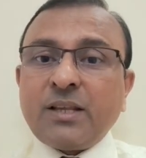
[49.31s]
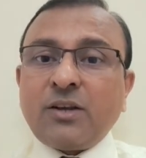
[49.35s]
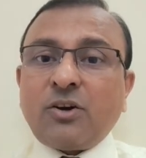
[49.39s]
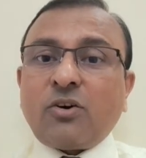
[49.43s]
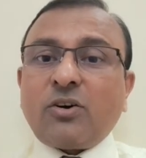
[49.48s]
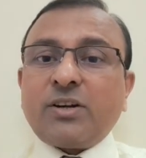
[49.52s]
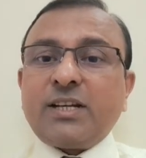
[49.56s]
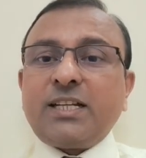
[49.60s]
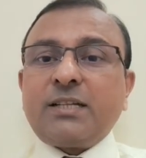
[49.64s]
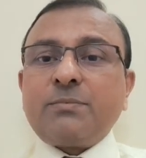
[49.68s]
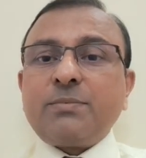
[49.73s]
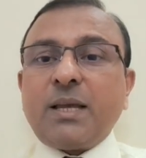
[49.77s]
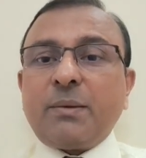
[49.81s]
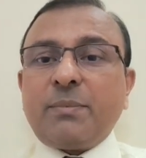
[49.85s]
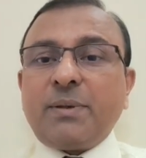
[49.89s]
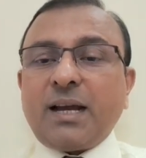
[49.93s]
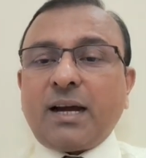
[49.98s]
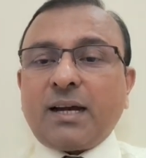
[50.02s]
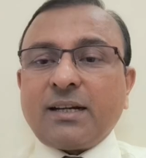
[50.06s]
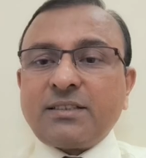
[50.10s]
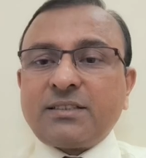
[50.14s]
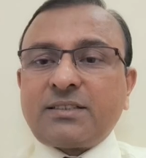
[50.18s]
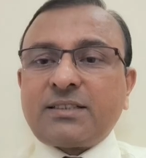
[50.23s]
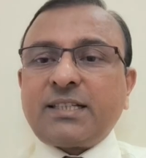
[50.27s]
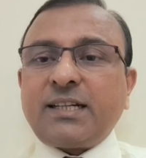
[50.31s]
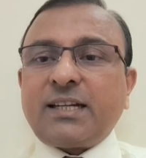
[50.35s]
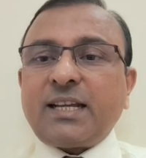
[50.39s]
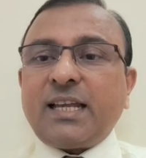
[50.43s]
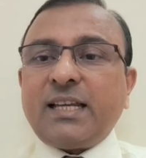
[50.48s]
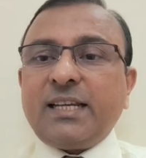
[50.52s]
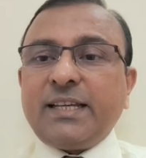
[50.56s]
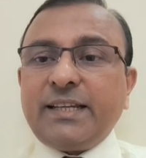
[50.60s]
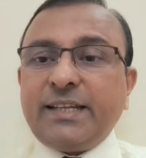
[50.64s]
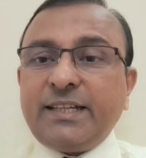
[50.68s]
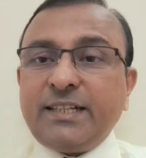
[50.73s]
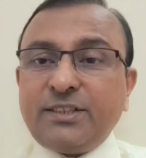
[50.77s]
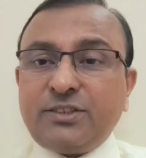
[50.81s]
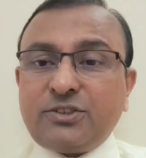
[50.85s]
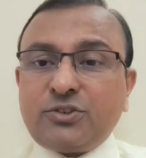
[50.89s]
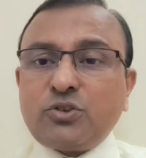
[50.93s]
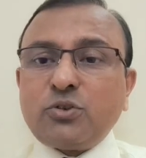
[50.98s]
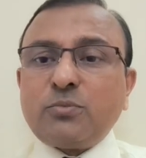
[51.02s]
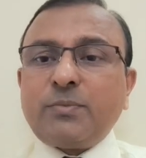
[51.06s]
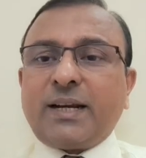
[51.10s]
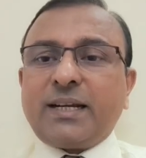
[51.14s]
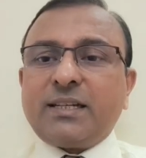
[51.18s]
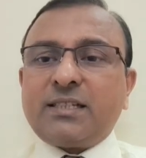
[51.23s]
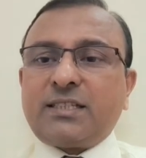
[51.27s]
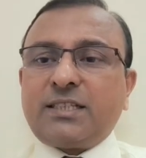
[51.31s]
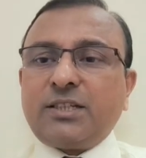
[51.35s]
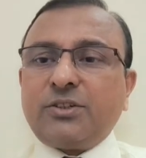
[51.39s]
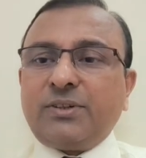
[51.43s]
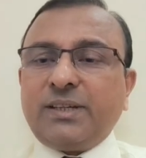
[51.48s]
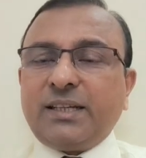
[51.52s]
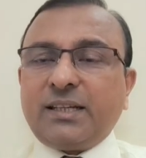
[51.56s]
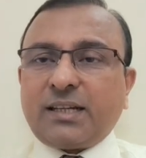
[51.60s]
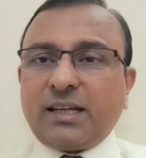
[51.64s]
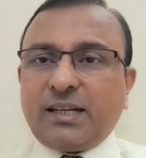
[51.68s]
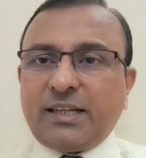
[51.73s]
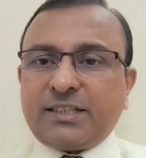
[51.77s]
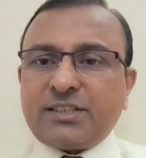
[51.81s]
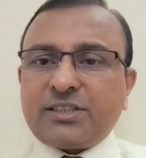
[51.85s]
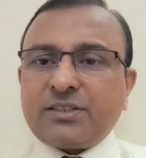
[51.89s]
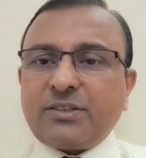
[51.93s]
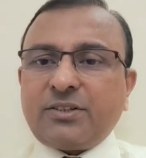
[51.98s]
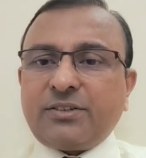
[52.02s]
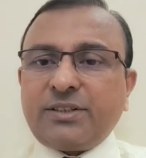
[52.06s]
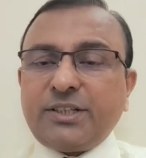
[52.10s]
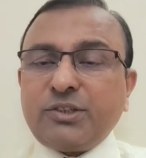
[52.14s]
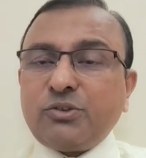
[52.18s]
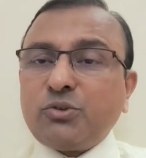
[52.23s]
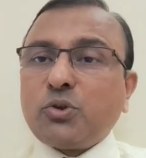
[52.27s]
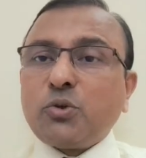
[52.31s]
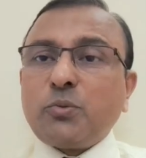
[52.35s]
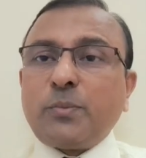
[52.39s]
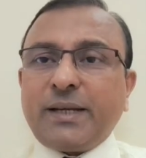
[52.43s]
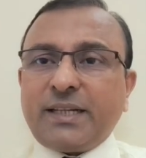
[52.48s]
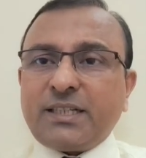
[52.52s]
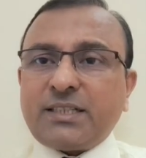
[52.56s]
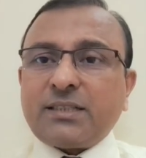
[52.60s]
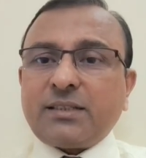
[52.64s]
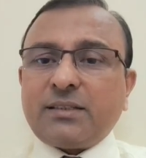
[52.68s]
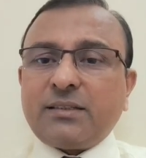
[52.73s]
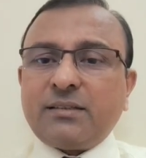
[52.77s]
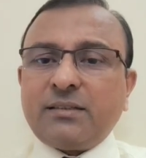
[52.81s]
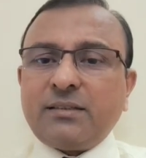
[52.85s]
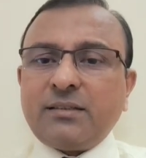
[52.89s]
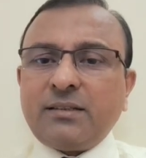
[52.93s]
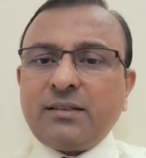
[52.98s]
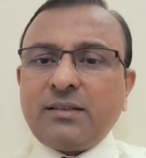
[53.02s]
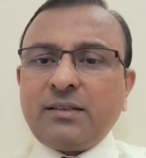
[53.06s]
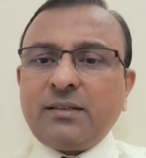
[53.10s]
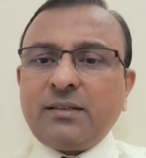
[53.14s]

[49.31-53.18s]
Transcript: or it may be unsterile instruments during collection or incubation.